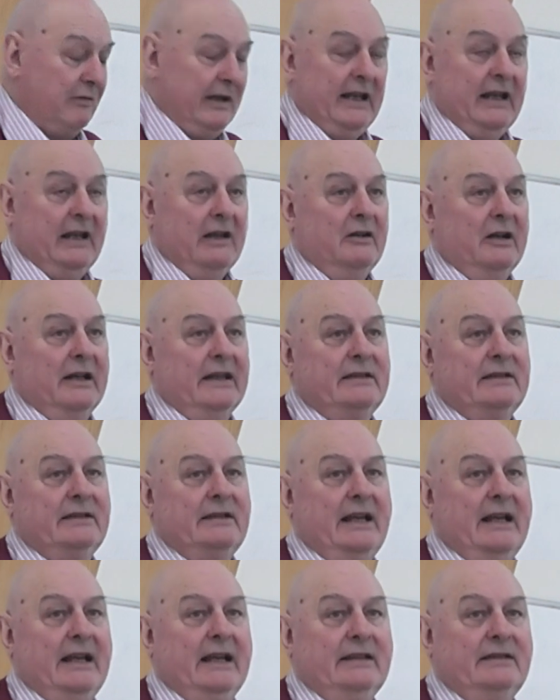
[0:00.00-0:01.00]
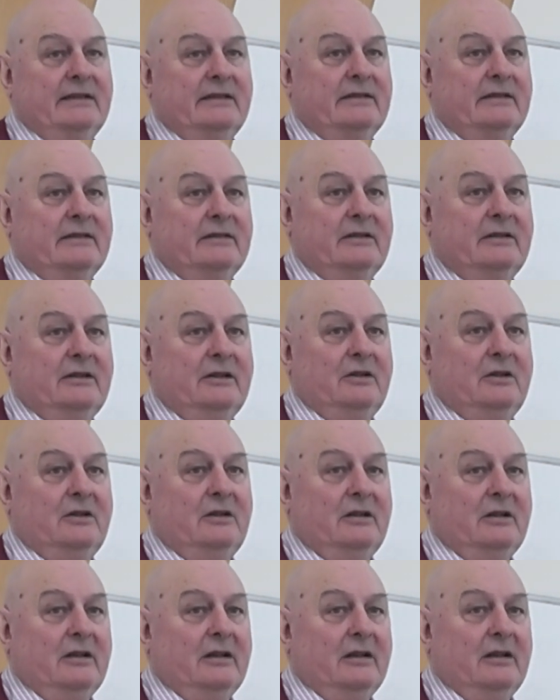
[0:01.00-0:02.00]
realise, as
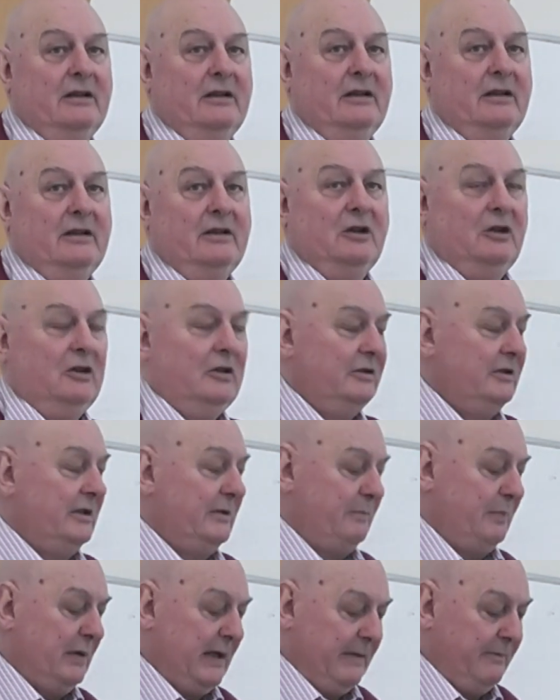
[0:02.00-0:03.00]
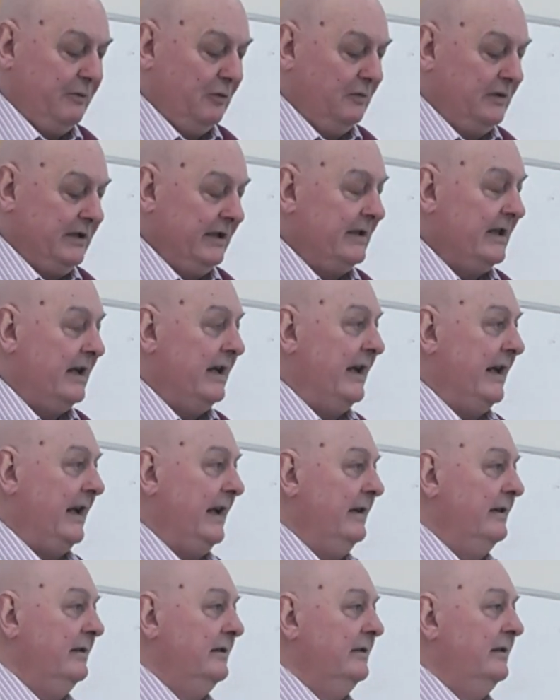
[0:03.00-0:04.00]
God's people
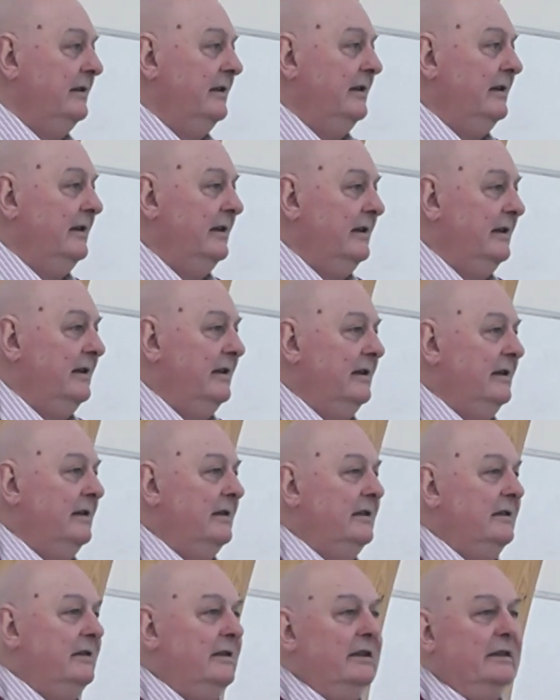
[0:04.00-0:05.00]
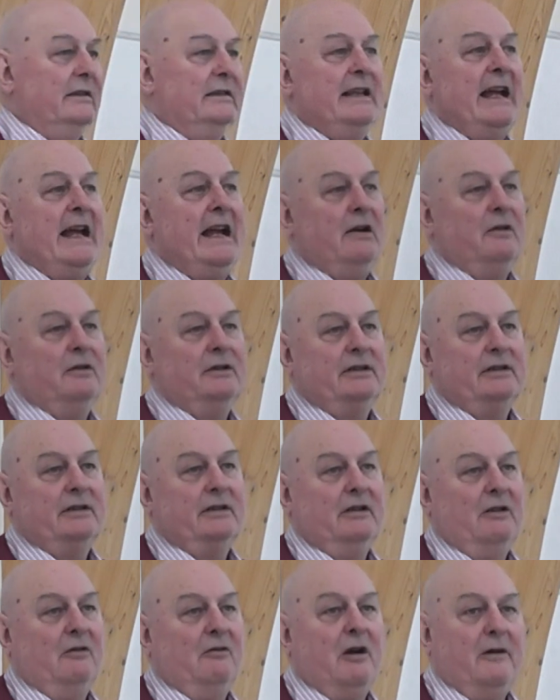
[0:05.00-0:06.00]
today, that
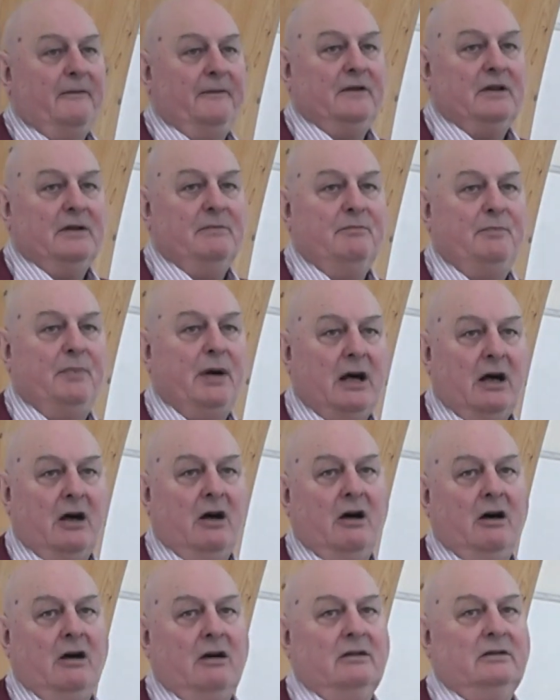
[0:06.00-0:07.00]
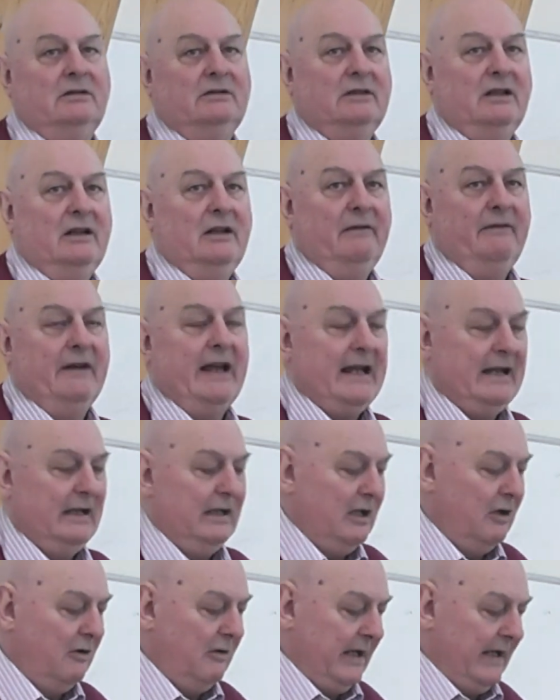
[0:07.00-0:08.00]
doubts are often part of
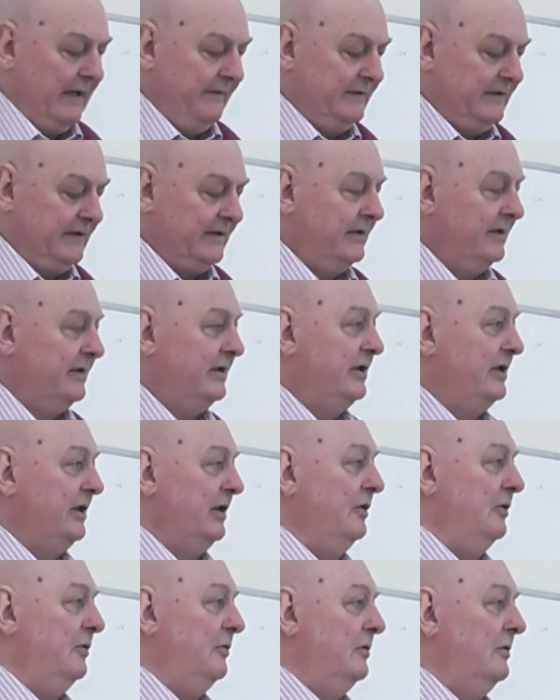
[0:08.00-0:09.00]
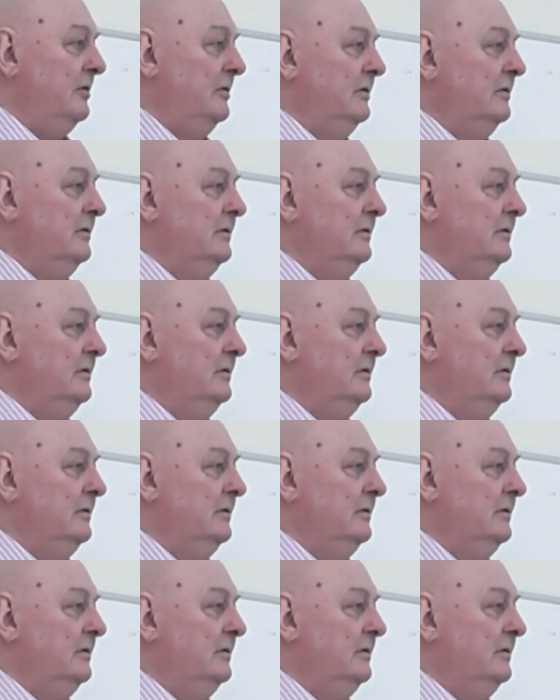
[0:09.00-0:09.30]
our lives too.